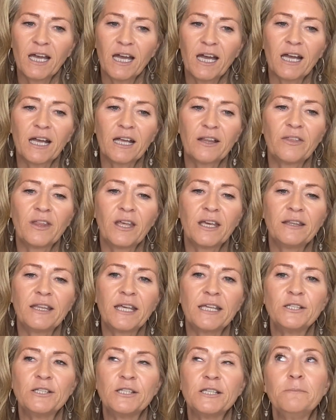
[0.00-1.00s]
and they
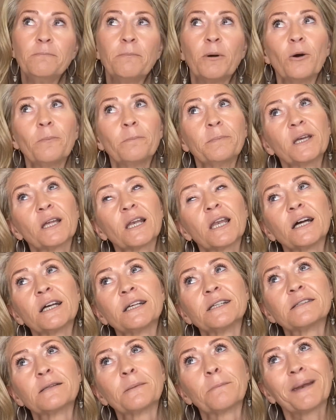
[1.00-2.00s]
then
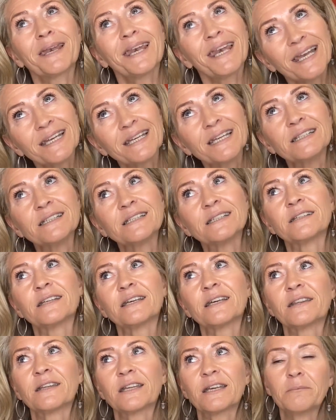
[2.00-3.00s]
depopulize the planet,
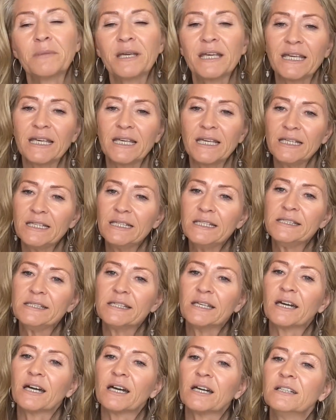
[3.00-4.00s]
and they make it
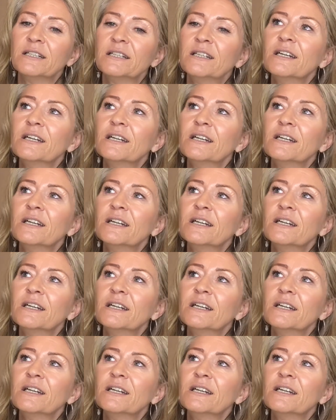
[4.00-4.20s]
easier